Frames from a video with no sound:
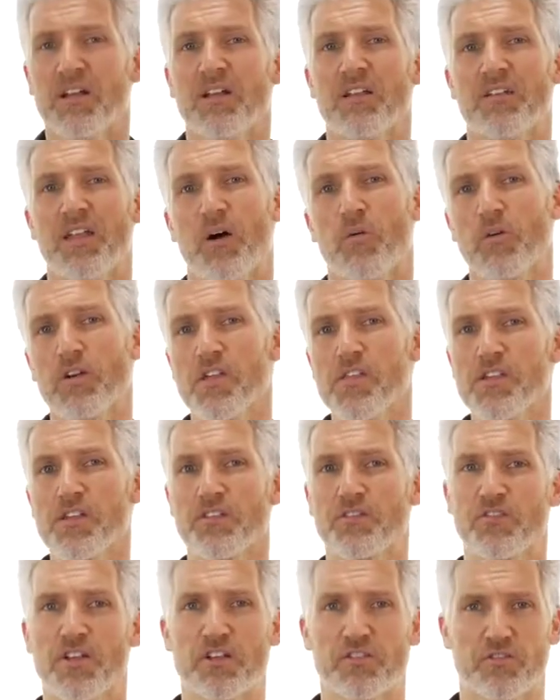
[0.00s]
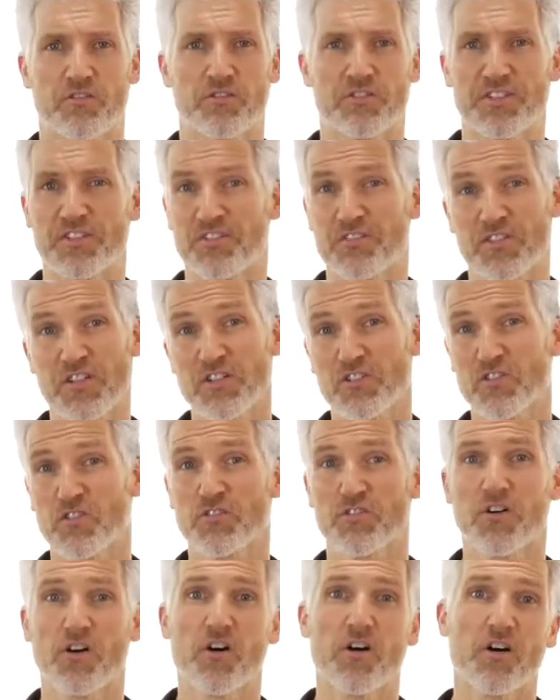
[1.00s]
Now, what are the essentials? The
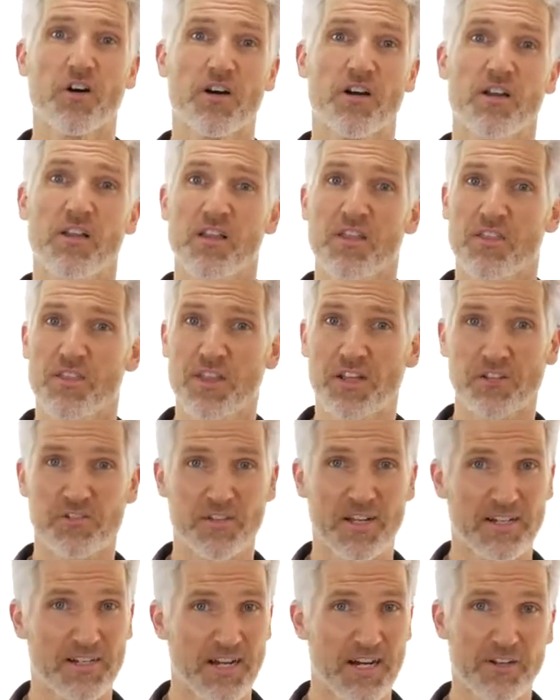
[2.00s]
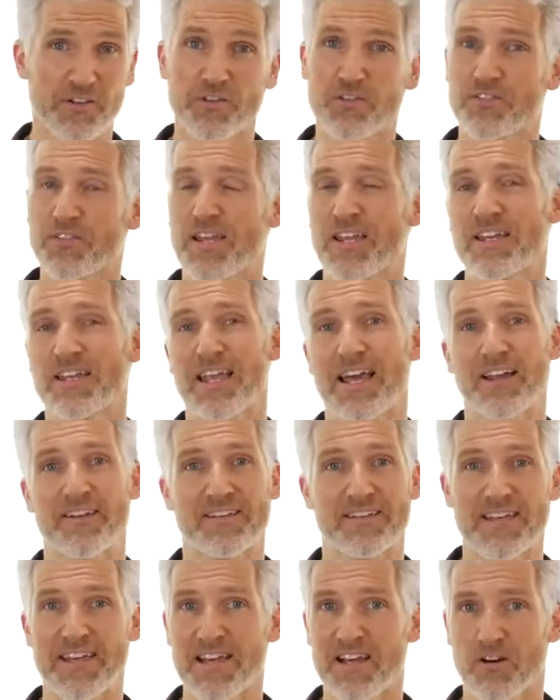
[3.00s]
essentials are things like understanding how to
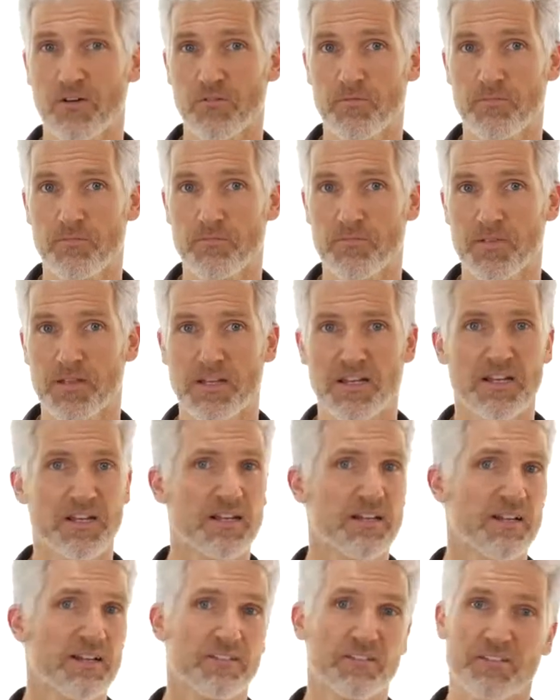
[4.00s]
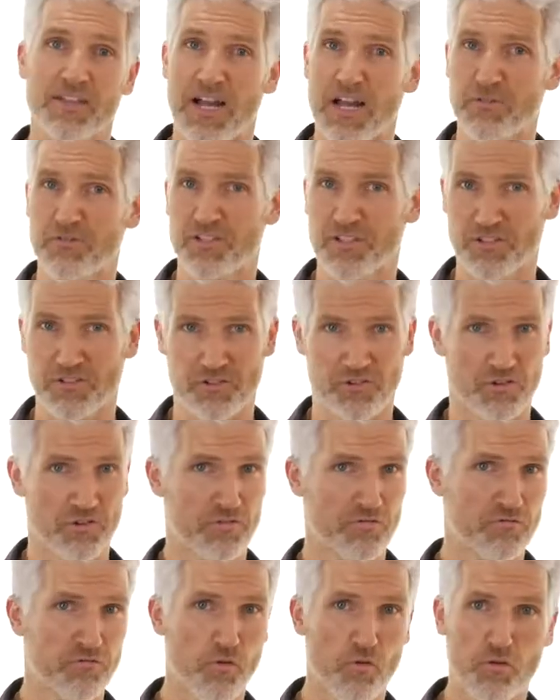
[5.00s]
count. Time
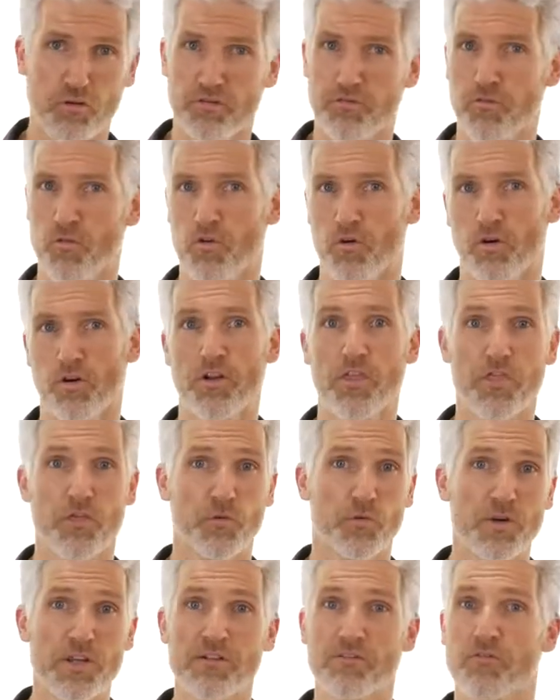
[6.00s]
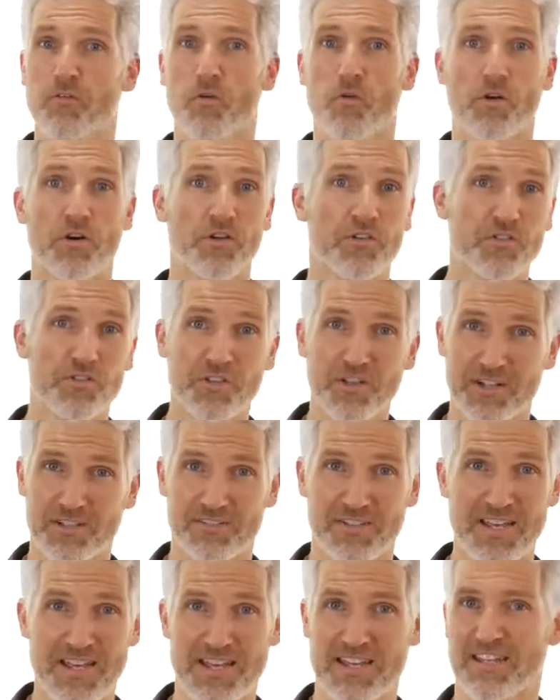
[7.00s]
signatures, 4/4, 3/4,
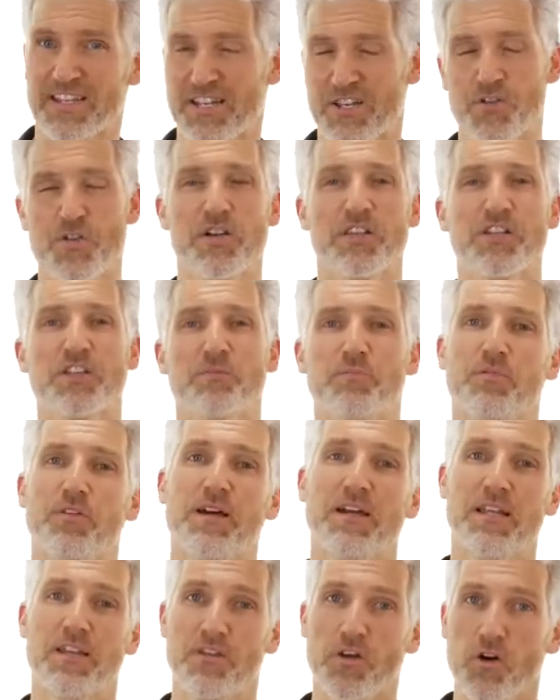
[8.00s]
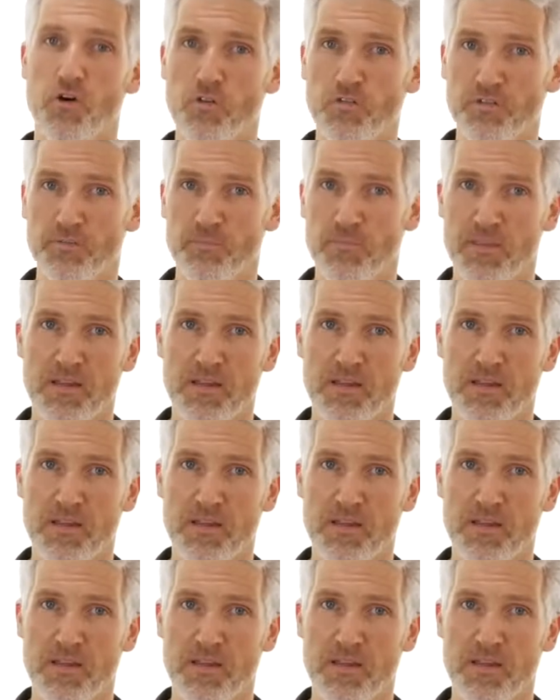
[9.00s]
6/8. Can you at least play in those?